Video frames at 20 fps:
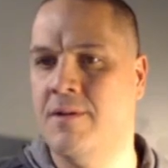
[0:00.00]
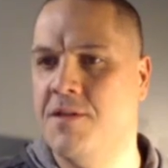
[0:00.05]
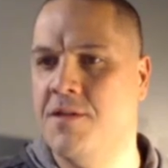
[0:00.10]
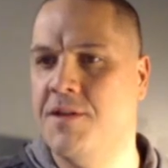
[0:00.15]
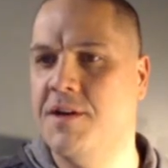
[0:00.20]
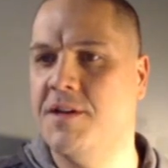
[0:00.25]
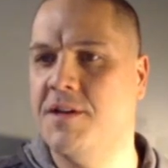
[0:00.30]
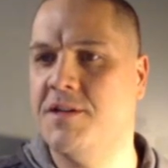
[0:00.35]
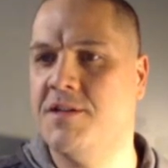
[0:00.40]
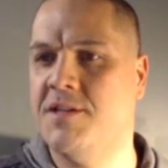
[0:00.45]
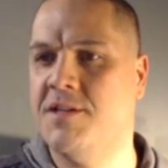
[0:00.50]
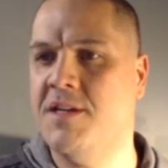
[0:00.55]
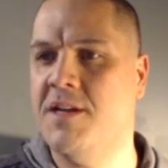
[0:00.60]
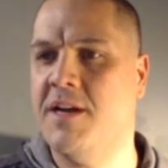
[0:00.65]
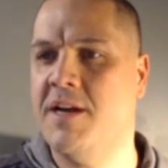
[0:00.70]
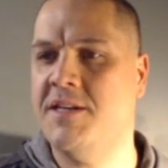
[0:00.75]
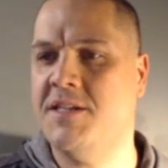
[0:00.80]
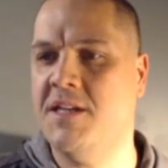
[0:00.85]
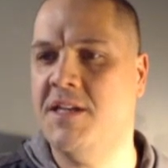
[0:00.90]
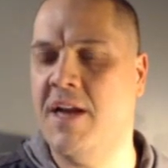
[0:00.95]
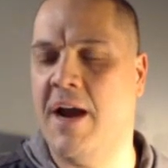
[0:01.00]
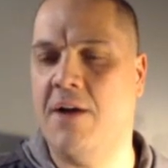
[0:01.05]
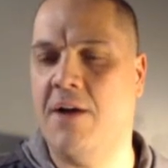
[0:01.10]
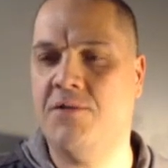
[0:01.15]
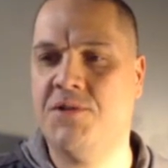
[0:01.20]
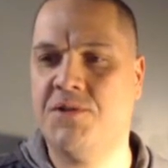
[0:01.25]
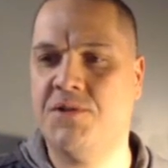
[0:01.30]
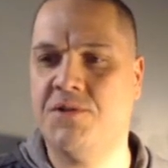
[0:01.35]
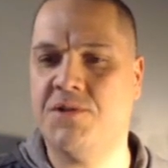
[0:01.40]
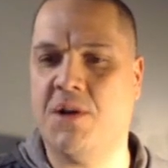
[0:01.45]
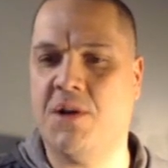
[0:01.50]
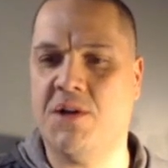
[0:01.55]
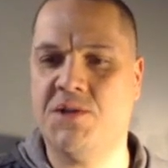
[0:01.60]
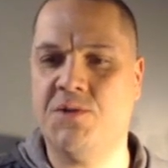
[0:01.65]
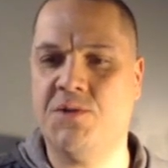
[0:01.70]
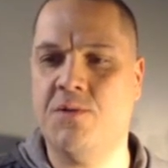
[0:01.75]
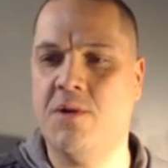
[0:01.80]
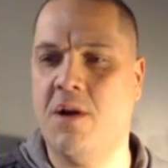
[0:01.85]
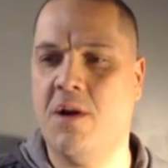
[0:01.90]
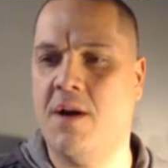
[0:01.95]
The T19 howitzer is
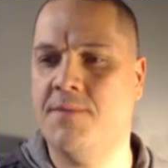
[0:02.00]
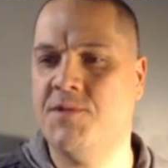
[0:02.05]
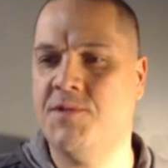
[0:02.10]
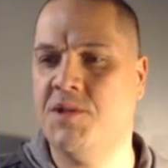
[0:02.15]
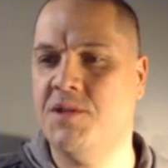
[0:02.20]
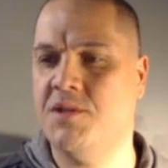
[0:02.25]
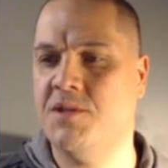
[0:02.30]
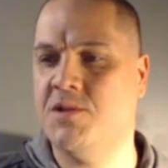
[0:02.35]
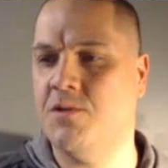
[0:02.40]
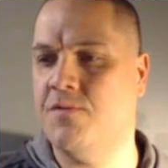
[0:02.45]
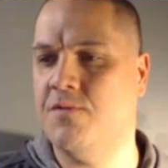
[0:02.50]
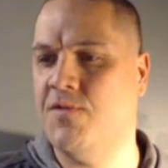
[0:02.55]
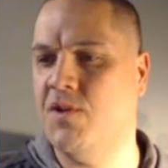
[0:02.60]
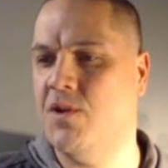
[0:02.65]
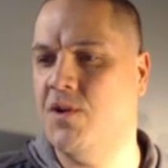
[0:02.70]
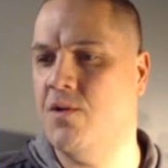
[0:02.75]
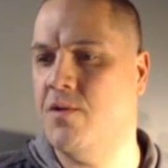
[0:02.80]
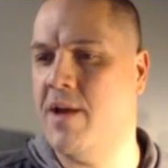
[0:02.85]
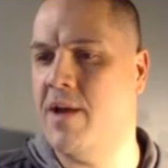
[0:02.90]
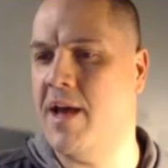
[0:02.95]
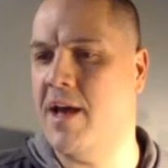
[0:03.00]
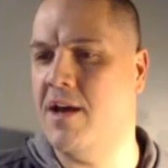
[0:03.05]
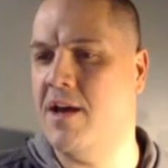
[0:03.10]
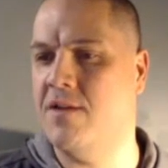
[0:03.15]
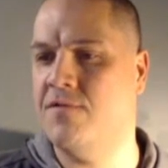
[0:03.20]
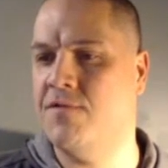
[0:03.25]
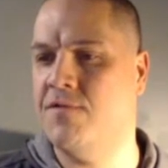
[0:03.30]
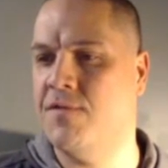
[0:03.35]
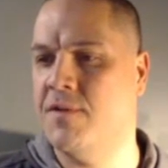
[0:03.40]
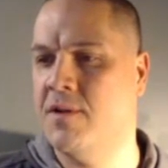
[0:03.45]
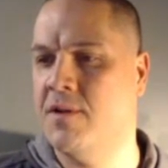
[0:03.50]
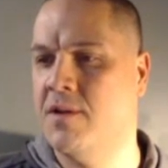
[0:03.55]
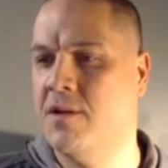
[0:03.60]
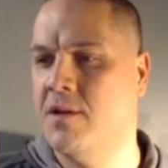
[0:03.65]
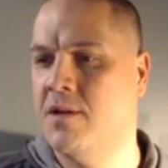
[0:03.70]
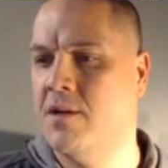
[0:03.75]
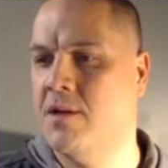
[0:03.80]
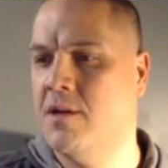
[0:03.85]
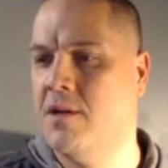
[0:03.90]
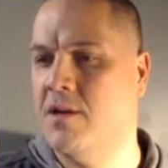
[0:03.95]
also an option, so if
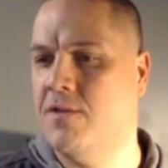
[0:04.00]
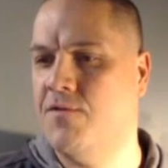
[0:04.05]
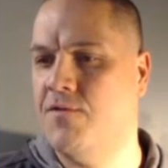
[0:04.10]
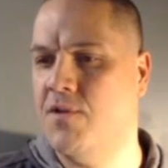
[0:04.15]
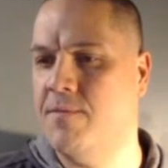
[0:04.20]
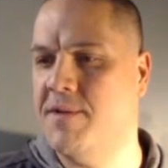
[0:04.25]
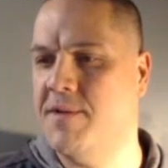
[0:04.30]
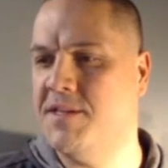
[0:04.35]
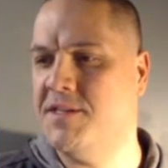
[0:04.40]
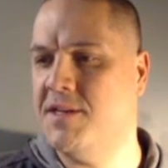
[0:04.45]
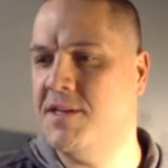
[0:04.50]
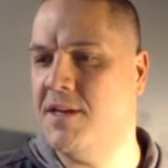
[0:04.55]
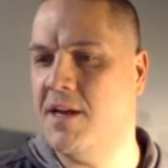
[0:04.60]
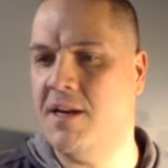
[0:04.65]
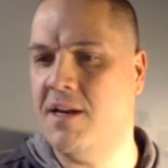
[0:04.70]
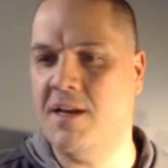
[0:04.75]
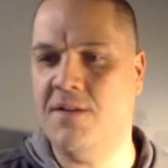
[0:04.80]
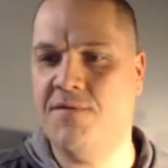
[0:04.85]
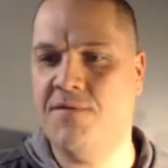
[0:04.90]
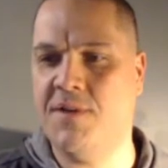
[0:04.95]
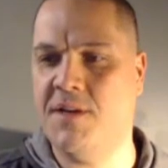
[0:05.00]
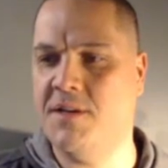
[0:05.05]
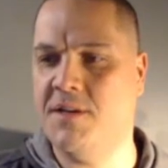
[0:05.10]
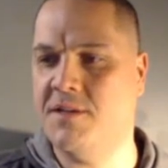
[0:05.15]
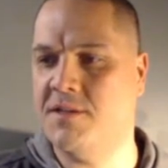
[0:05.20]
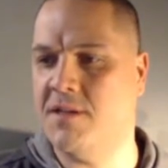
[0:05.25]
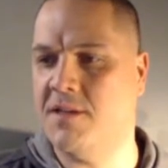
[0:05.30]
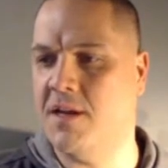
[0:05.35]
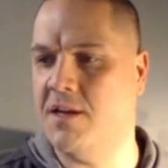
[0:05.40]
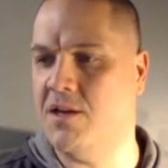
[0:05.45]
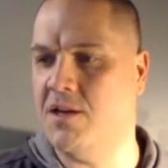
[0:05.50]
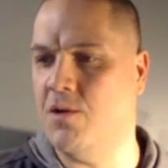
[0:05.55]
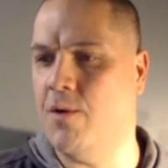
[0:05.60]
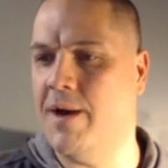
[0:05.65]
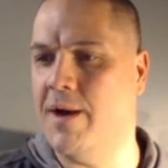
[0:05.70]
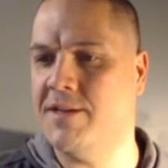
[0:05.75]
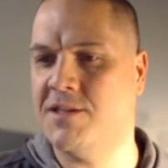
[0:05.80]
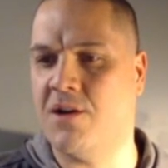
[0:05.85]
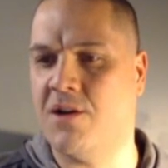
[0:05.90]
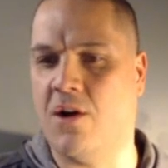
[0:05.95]
you're missing any of these
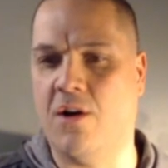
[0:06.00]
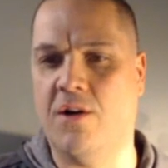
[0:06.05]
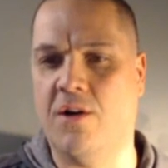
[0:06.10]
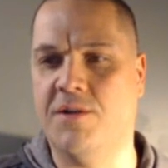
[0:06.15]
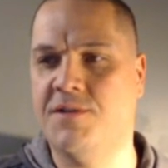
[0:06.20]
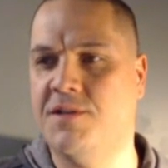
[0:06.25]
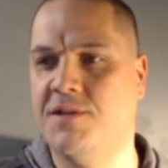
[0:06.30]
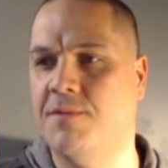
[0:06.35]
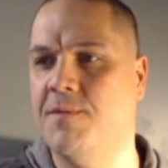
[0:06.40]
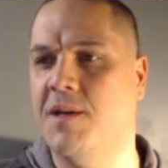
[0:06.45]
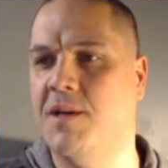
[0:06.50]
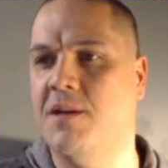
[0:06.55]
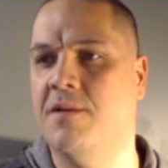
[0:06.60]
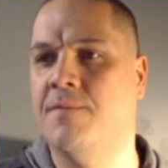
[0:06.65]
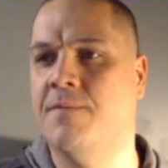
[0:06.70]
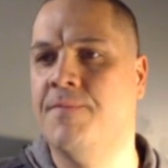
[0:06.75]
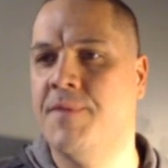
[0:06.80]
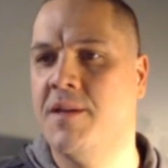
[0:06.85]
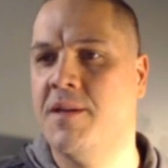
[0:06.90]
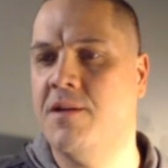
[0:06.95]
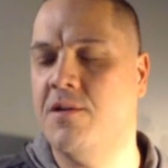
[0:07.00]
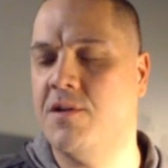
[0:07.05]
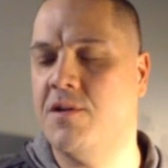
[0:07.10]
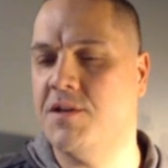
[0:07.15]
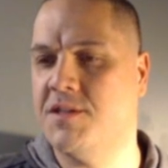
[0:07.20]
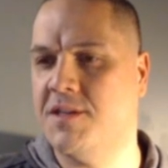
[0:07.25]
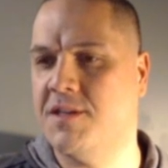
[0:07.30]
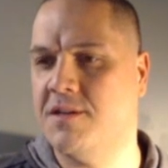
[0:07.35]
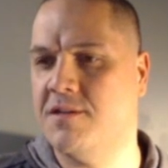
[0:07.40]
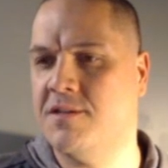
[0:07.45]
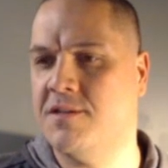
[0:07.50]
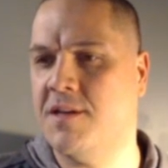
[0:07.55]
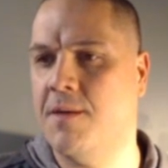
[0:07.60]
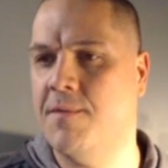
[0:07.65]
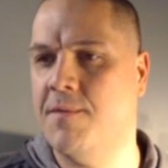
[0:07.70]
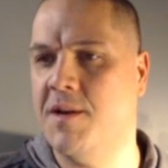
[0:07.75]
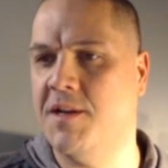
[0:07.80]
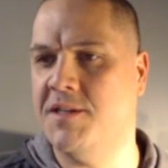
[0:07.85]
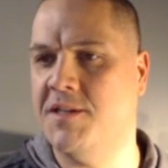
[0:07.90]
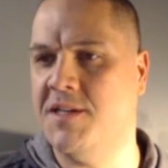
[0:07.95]
US cards, you can sub
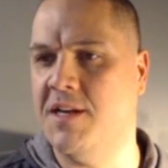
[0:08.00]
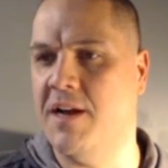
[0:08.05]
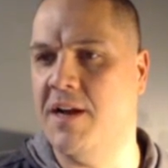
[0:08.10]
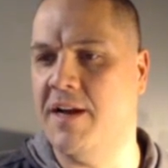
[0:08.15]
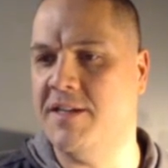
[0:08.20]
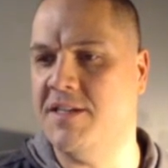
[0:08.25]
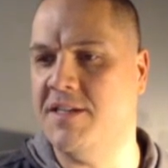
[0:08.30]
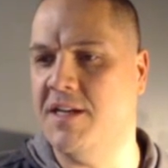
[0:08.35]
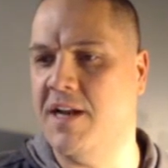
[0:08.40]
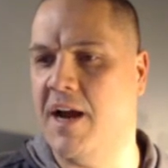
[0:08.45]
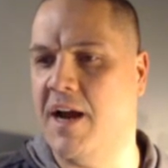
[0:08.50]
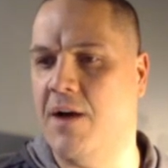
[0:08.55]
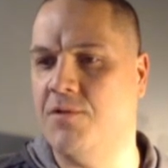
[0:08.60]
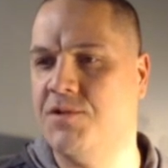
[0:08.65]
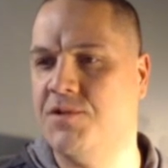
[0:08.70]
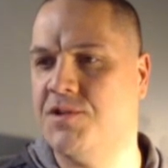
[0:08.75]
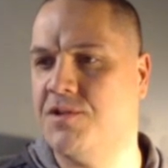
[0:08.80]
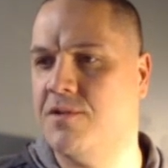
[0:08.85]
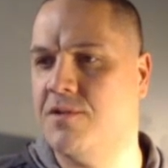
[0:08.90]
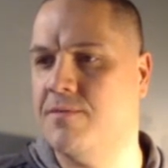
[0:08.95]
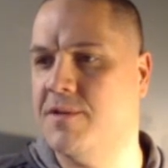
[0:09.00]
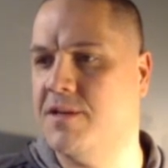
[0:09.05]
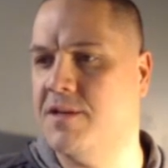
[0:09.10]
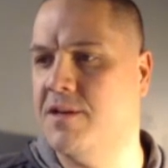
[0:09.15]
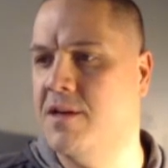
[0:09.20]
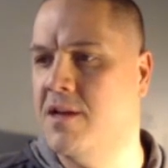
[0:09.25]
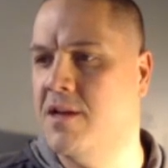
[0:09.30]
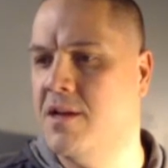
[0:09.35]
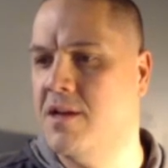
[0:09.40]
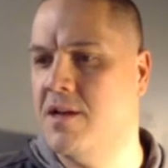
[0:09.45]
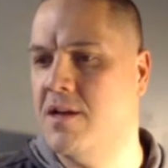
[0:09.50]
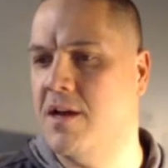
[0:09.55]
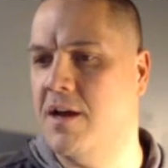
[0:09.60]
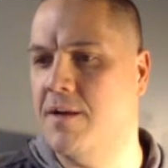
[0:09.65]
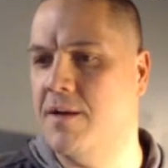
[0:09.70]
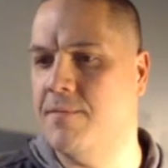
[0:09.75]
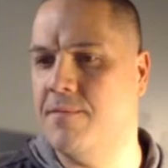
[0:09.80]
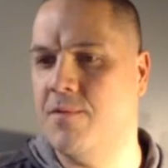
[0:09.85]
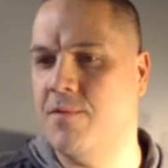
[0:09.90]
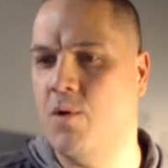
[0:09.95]
in a T19 howitzer, but
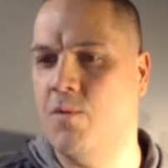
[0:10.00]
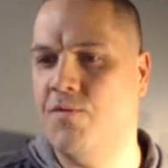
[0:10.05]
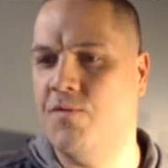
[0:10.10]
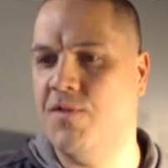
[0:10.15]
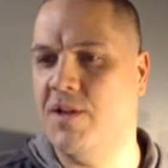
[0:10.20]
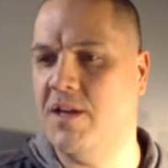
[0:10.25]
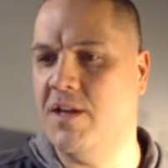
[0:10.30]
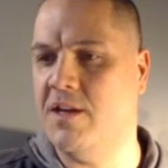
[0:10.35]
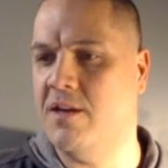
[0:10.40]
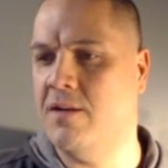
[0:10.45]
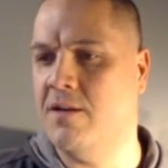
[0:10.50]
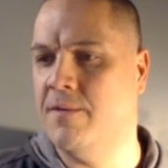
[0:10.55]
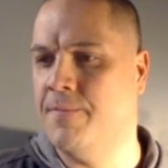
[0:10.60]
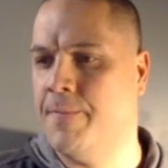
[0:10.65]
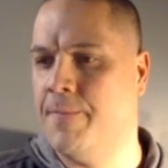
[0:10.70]
hopefully,